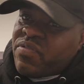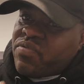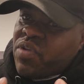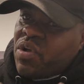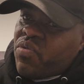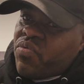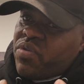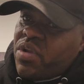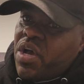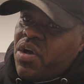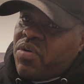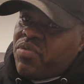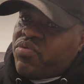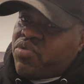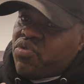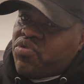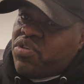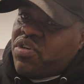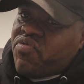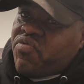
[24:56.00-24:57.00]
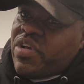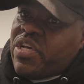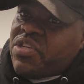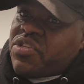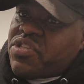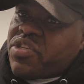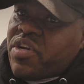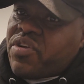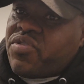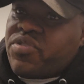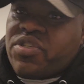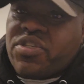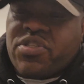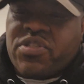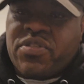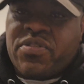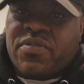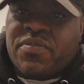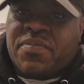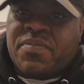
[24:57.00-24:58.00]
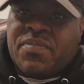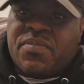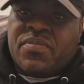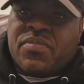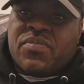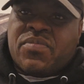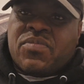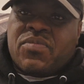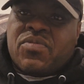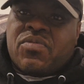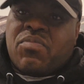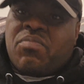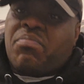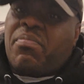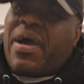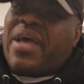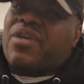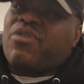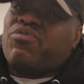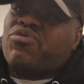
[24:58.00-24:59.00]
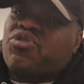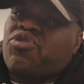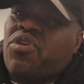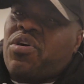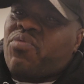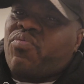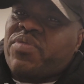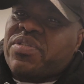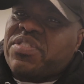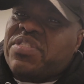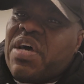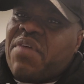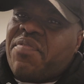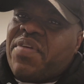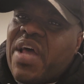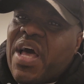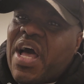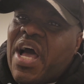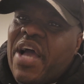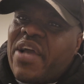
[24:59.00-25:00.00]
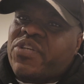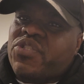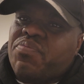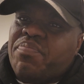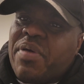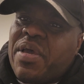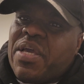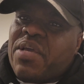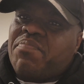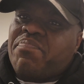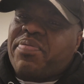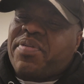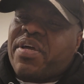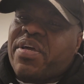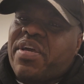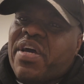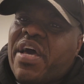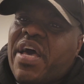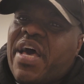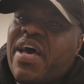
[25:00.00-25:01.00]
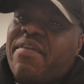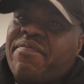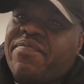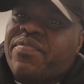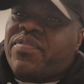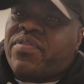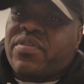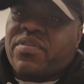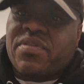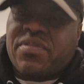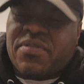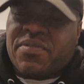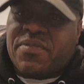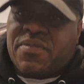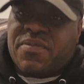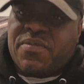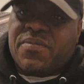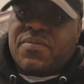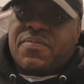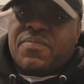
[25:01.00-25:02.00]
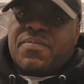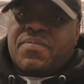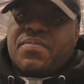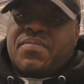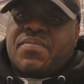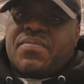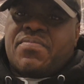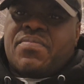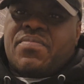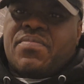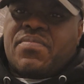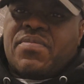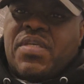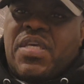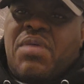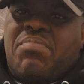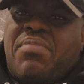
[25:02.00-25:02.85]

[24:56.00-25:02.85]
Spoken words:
don't know, do your research. Michael Jordan was never the highest paid player ever. He